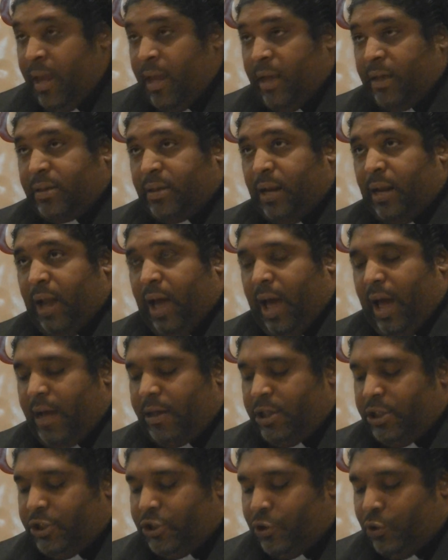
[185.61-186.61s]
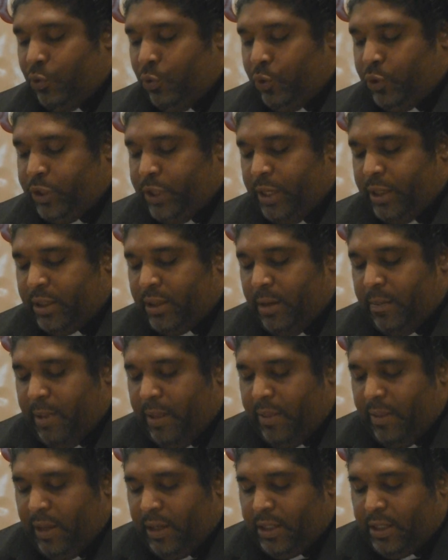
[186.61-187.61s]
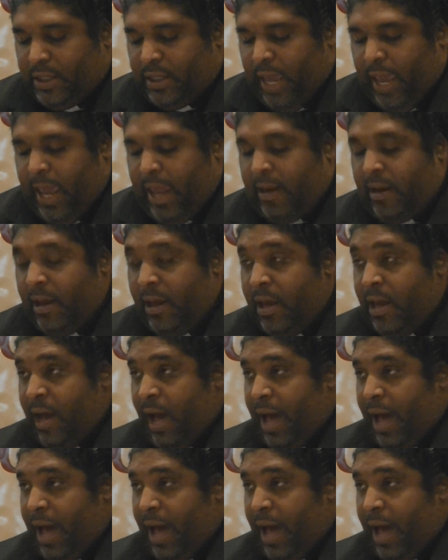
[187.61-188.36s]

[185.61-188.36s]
is the largest school system in this state,